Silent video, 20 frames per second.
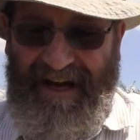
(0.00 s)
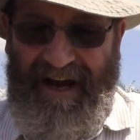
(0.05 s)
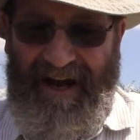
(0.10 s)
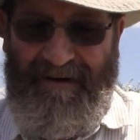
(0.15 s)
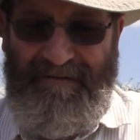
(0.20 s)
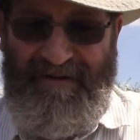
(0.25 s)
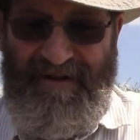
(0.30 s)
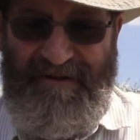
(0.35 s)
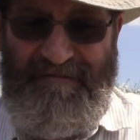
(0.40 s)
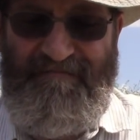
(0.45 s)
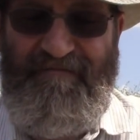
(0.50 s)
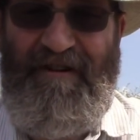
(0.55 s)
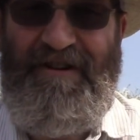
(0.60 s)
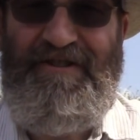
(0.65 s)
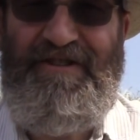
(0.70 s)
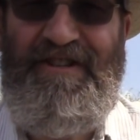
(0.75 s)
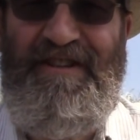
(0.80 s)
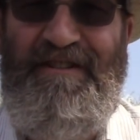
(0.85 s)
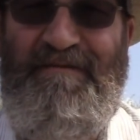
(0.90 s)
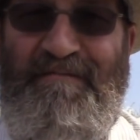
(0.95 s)
I'm just
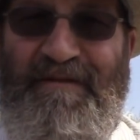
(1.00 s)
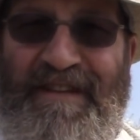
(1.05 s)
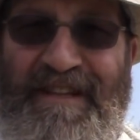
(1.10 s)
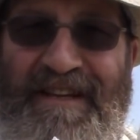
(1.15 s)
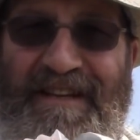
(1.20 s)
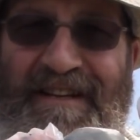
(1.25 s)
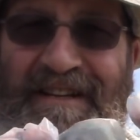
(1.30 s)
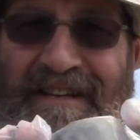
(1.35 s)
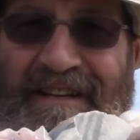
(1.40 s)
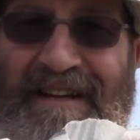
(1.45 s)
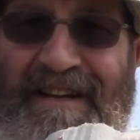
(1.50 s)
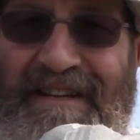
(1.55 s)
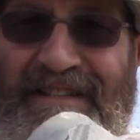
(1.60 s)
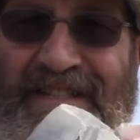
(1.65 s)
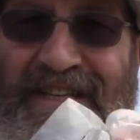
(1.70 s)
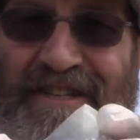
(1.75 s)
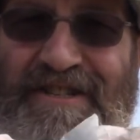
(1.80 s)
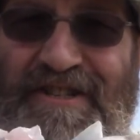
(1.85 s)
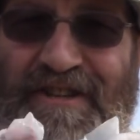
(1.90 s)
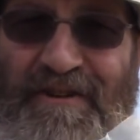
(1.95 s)
brushing them with a
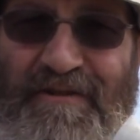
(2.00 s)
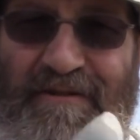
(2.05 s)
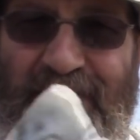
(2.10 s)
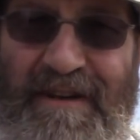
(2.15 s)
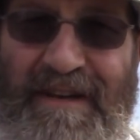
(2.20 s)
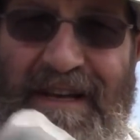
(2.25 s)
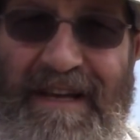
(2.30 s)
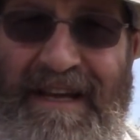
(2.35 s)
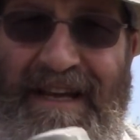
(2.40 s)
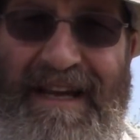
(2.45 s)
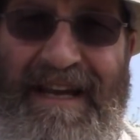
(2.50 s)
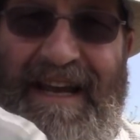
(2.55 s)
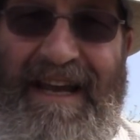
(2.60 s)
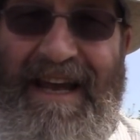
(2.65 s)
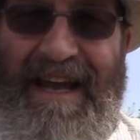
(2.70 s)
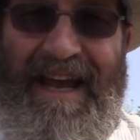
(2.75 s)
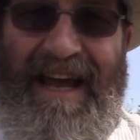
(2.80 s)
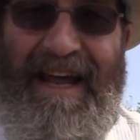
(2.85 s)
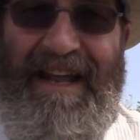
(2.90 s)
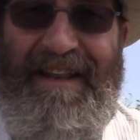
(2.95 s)
tissue
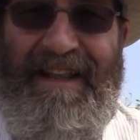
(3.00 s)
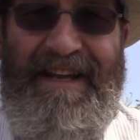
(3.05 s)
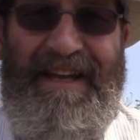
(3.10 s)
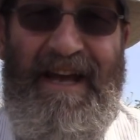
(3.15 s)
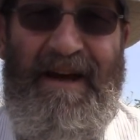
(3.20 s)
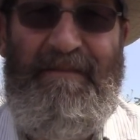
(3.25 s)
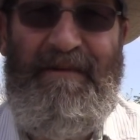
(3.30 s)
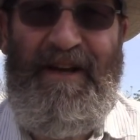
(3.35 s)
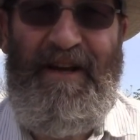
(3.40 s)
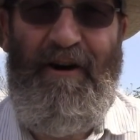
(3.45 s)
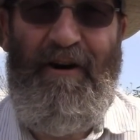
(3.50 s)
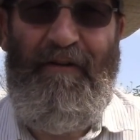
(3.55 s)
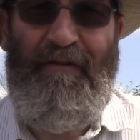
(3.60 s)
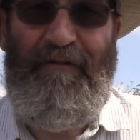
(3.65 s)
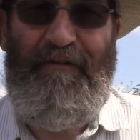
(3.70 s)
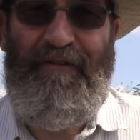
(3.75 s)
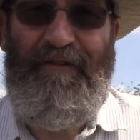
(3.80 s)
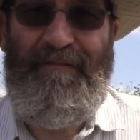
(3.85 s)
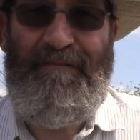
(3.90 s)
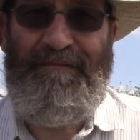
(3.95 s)
and they're coming
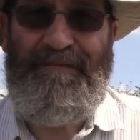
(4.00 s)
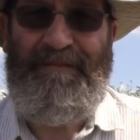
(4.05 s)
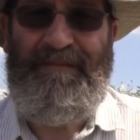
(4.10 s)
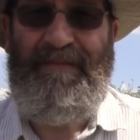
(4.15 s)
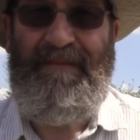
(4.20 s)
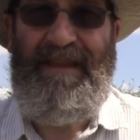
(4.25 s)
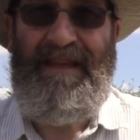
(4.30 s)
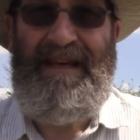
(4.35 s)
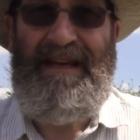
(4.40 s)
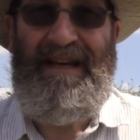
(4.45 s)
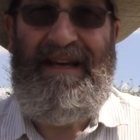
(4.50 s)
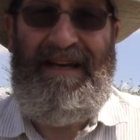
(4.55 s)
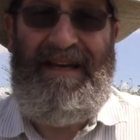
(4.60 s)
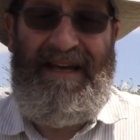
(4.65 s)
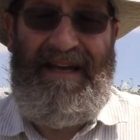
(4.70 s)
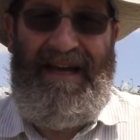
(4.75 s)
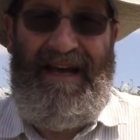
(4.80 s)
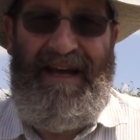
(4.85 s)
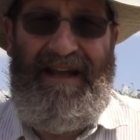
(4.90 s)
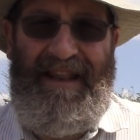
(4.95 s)
off.
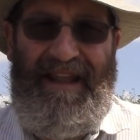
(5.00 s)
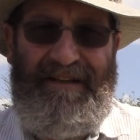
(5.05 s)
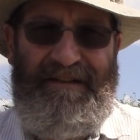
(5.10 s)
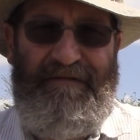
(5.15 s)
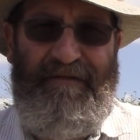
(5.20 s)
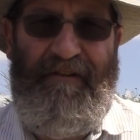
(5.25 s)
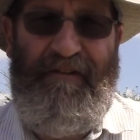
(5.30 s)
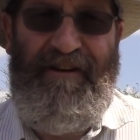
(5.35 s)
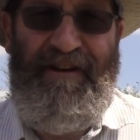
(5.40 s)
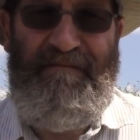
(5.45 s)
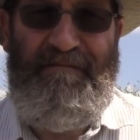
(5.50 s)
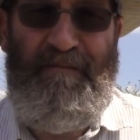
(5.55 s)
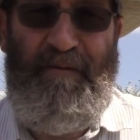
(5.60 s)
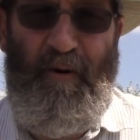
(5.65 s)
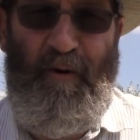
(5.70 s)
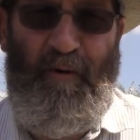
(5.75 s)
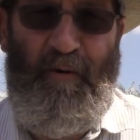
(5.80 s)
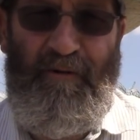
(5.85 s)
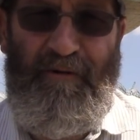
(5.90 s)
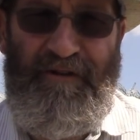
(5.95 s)
And that's very
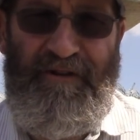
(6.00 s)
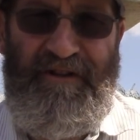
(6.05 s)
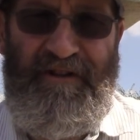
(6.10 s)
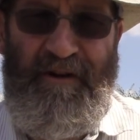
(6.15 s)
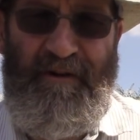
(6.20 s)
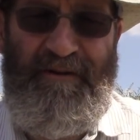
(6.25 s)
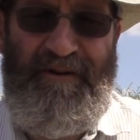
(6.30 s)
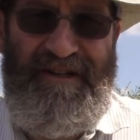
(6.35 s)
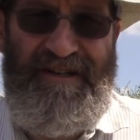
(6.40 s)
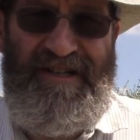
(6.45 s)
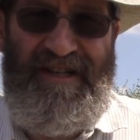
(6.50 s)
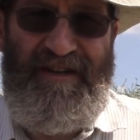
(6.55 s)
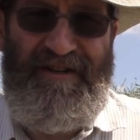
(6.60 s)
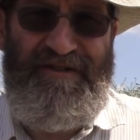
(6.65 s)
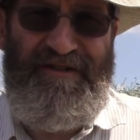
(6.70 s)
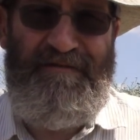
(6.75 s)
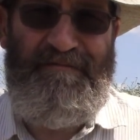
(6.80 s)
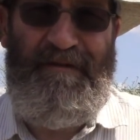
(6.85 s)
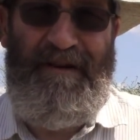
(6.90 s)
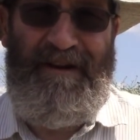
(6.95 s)
important. You don't want to
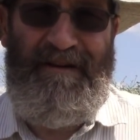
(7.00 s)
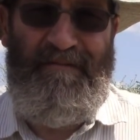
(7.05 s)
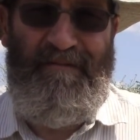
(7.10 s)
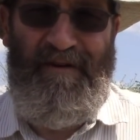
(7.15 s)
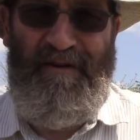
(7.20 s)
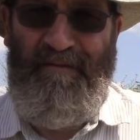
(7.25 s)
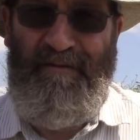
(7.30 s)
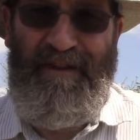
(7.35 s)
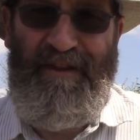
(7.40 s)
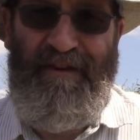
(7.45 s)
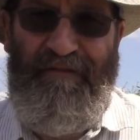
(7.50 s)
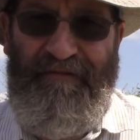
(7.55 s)
touch the paintwork with your